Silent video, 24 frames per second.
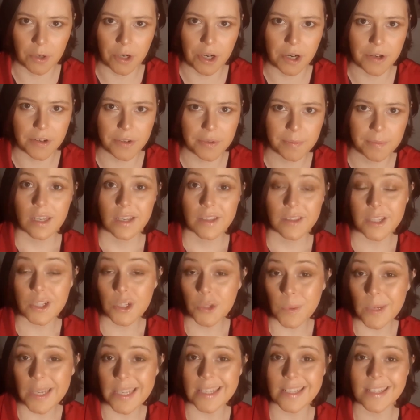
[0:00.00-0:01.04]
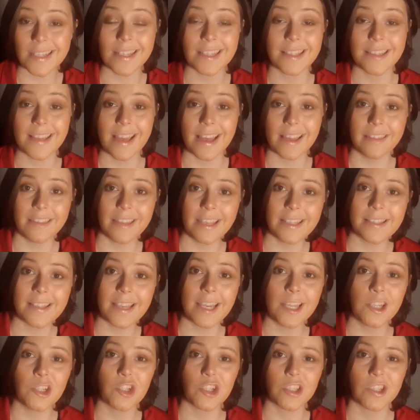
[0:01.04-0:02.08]
murders. The twist is that these
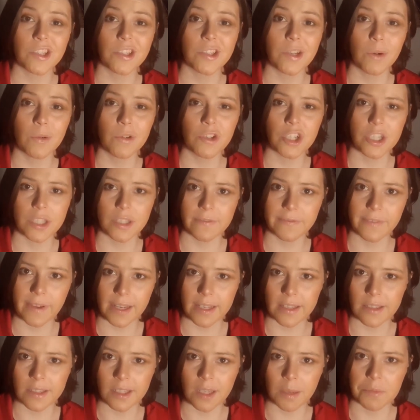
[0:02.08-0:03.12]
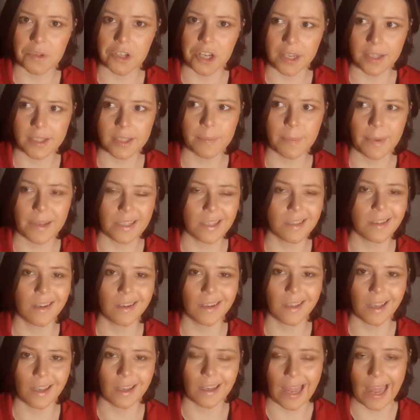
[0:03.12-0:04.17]
agents don't just find subjects by
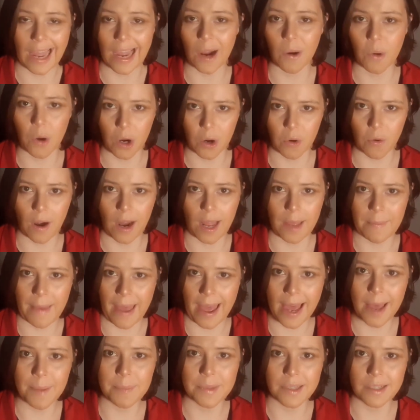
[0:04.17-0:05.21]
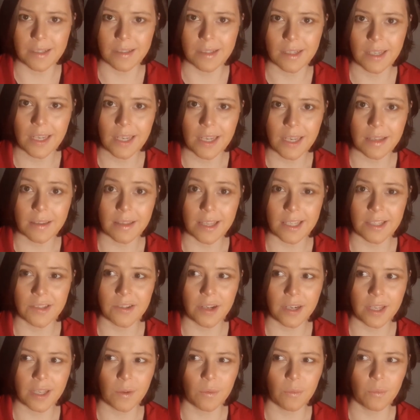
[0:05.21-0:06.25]
studying how a crime happened, they
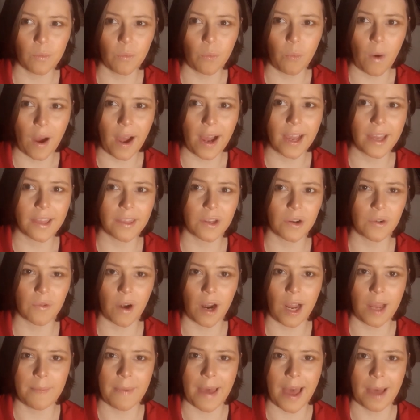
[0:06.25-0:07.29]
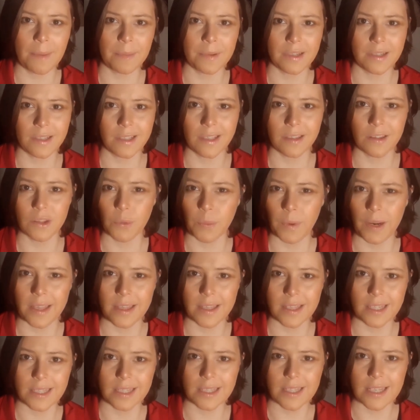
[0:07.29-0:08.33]
study why the crime happened in the way
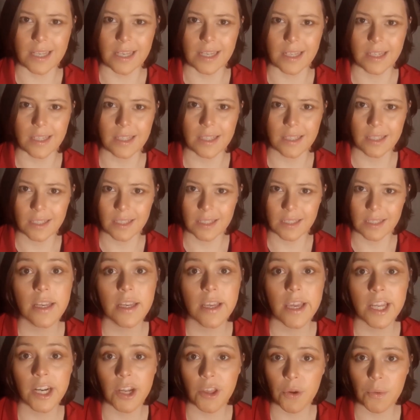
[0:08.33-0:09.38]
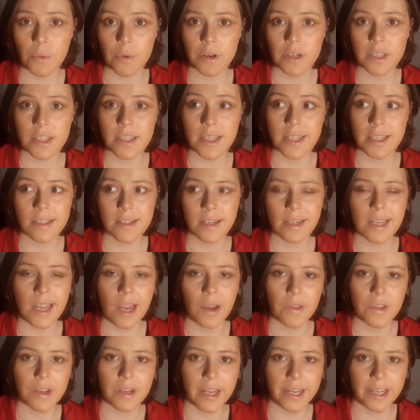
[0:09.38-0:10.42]
that it did. In other words, they study
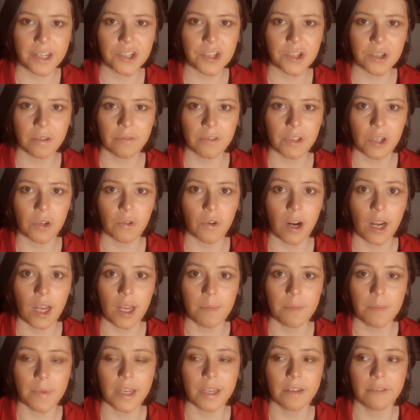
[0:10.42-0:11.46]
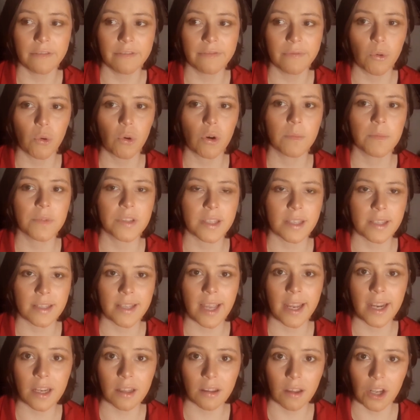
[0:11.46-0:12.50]
how the nature of the crime informs the
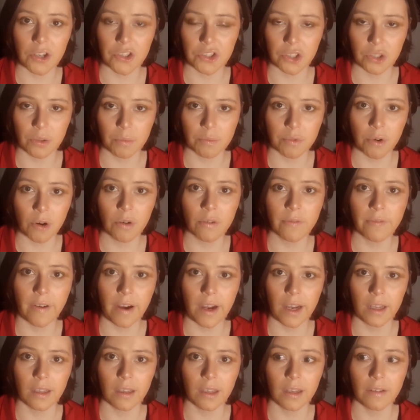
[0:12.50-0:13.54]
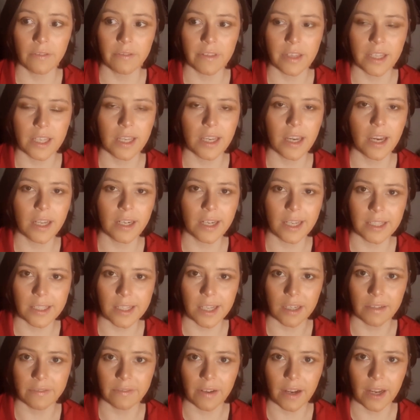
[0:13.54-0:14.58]
psychological profile of the
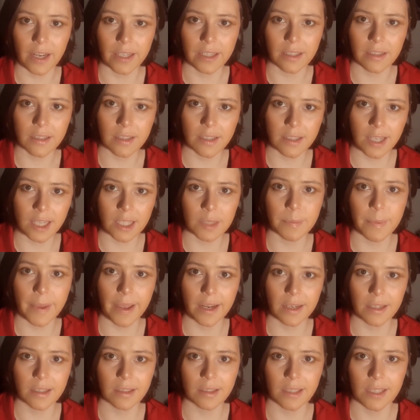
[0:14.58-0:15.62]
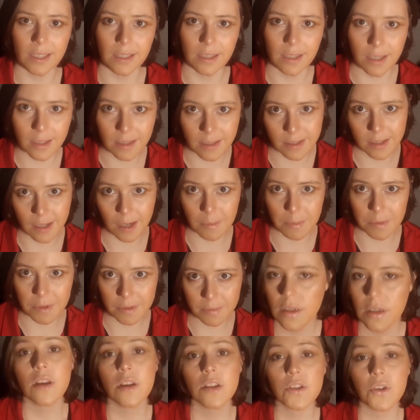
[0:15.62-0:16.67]
unidentified suspect, the unsub.
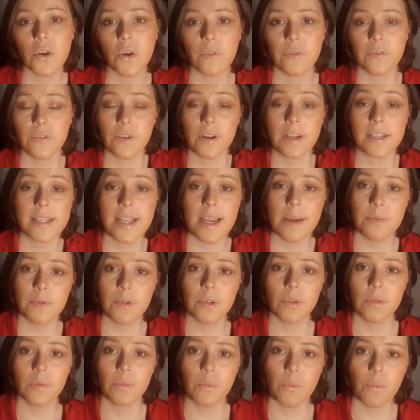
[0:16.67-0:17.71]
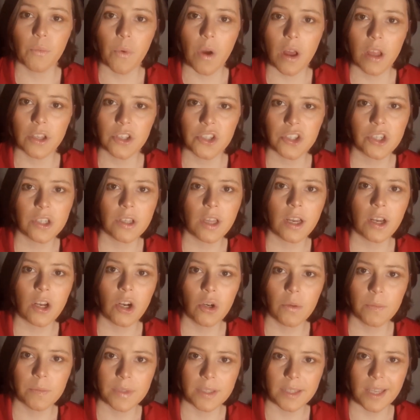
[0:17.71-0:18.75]
So, for example, while Sherlock
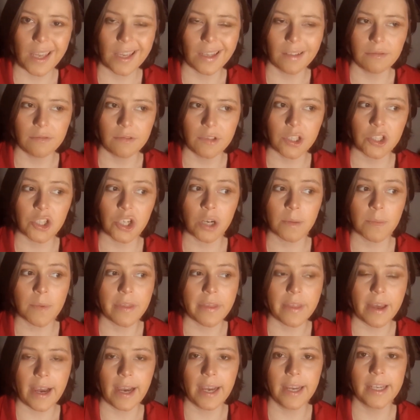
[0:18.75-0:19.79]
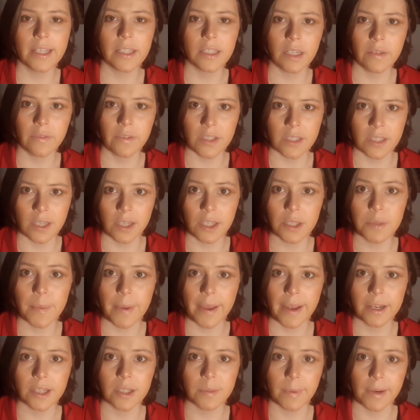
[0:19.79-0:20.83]
Holmes can determine the height of a
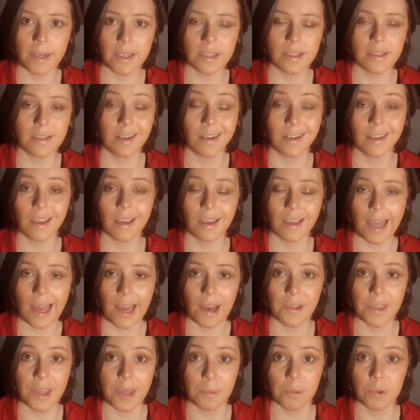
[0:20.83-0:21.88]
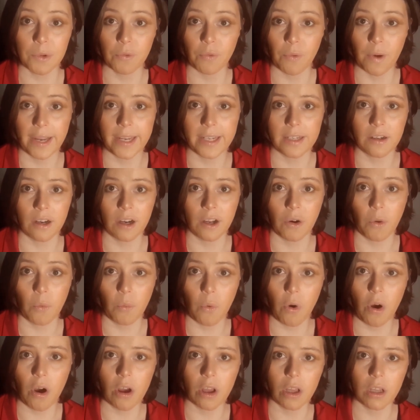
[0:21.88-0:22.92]
suspect by studying how they would write on a
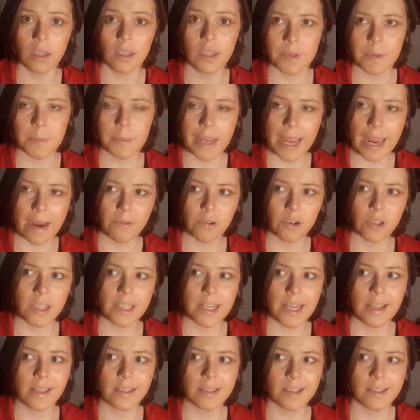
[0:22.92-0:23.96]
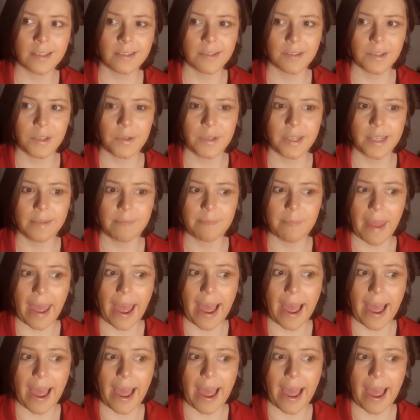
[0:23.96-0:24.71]
wall, the behavioral analysis unit